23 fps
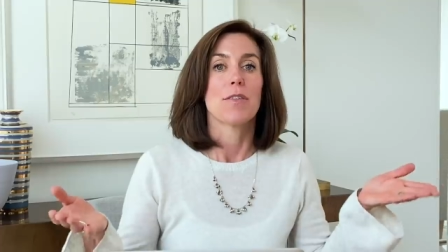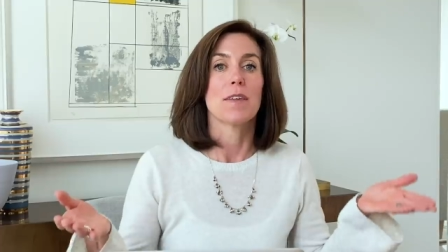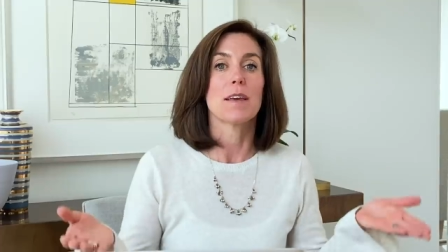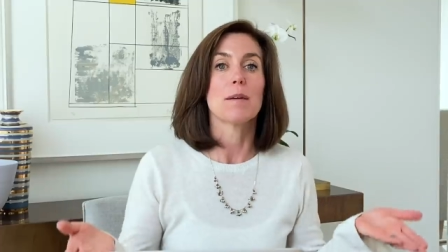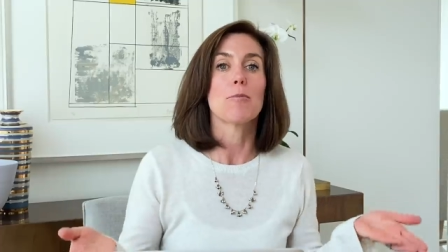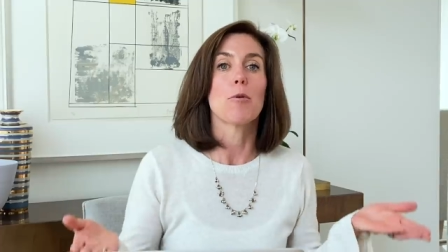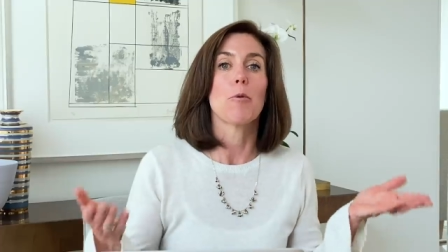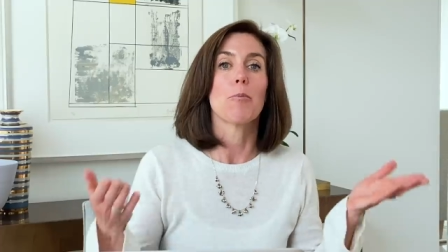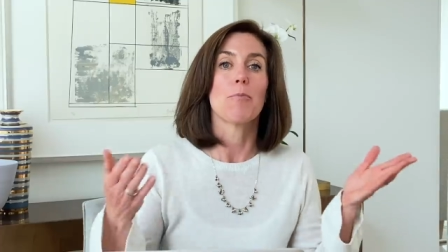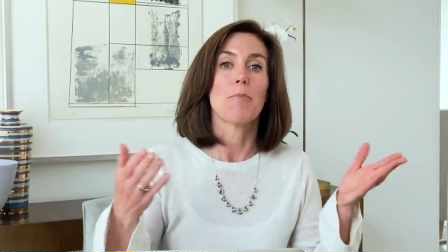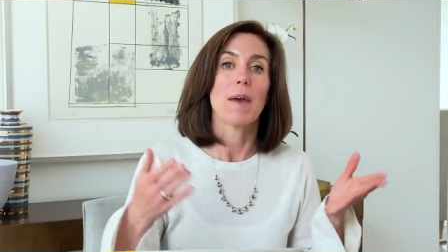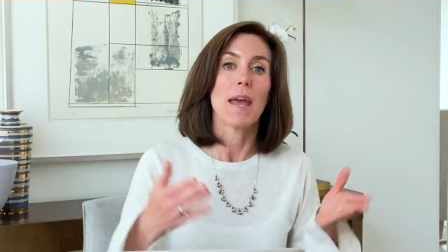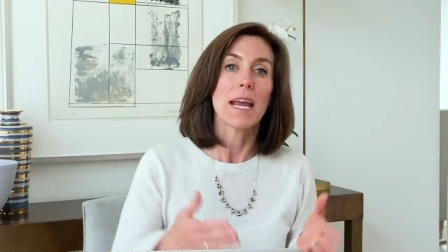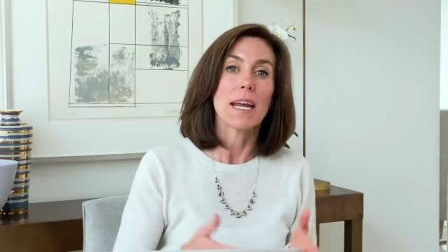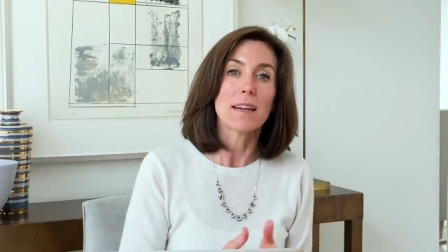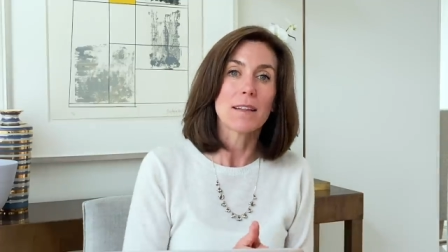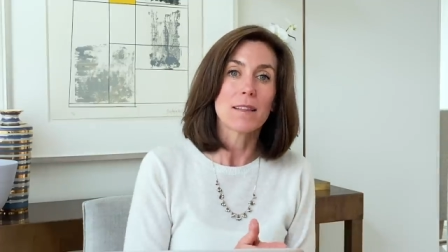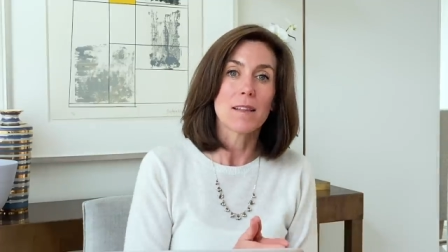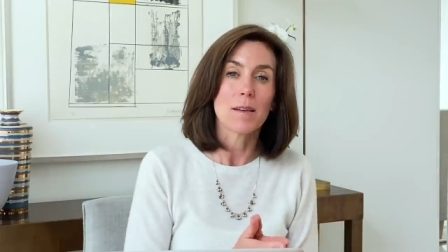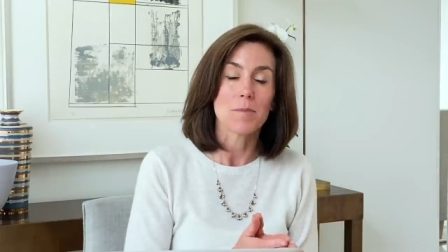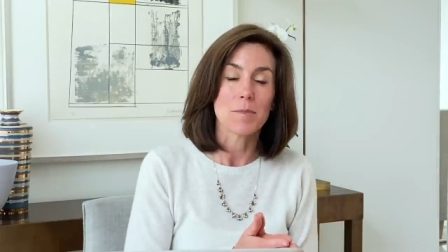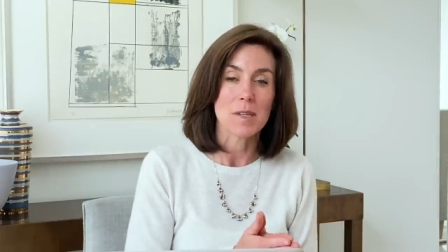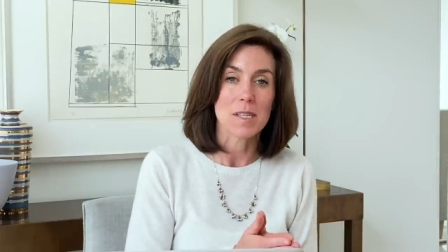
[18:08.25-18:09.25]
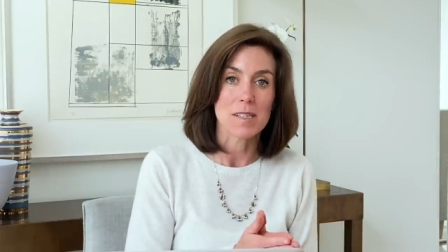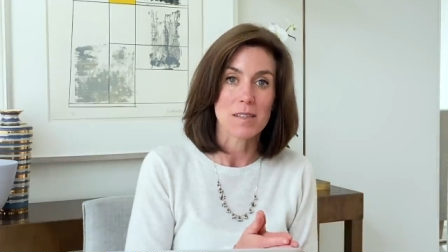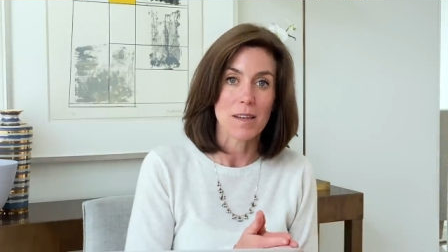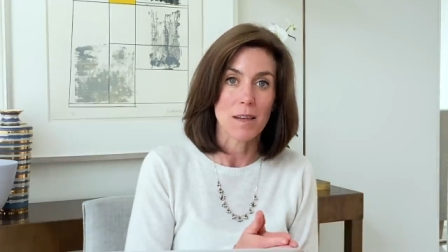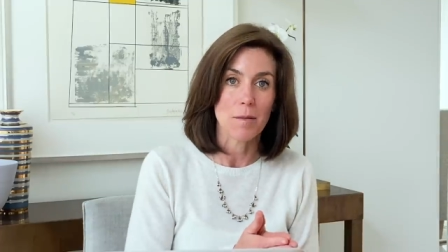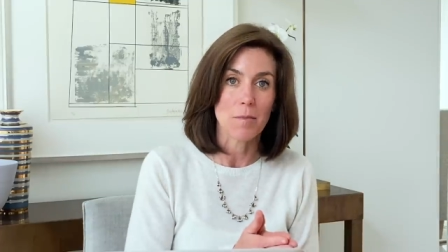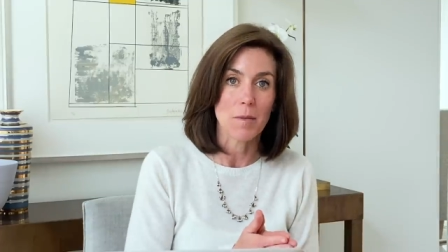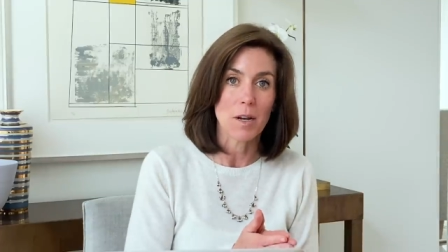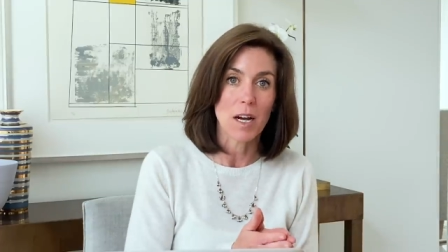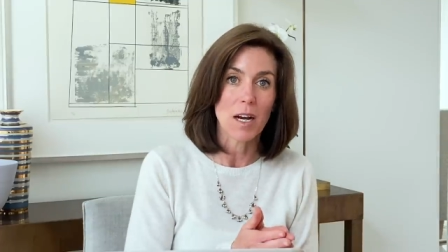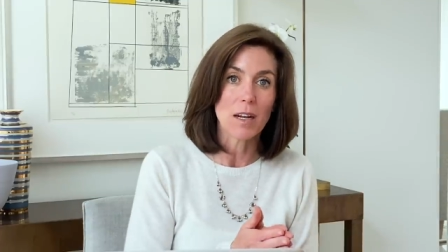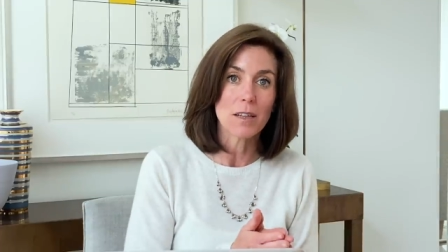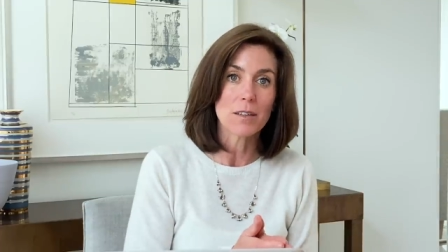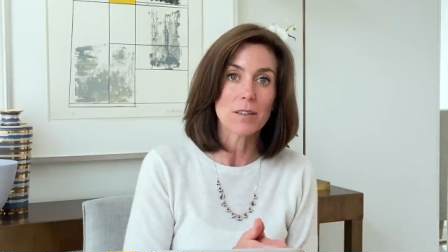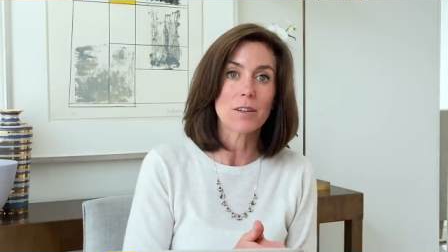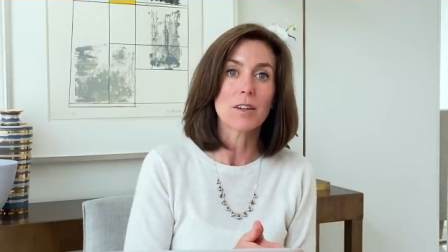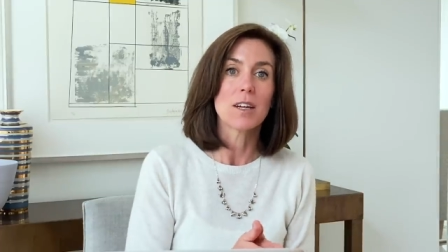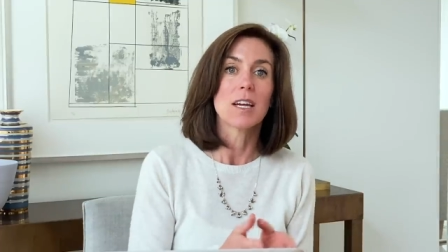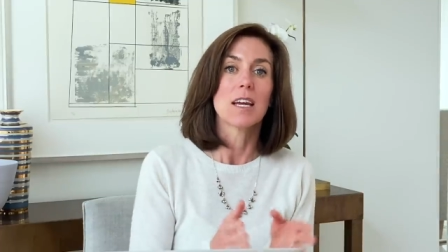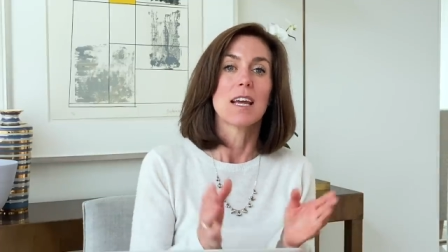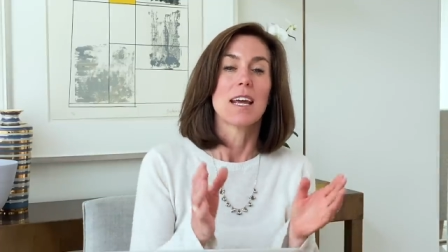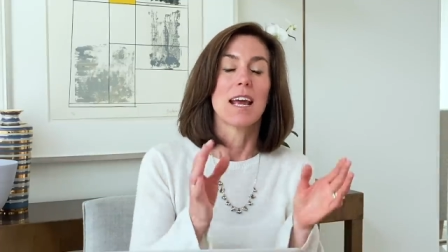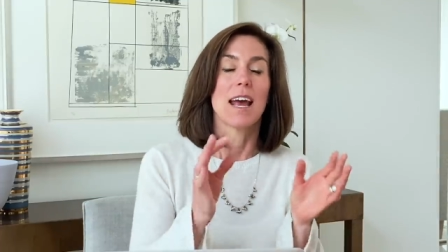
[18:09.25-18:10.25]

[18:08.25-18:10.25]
think about painting them the same color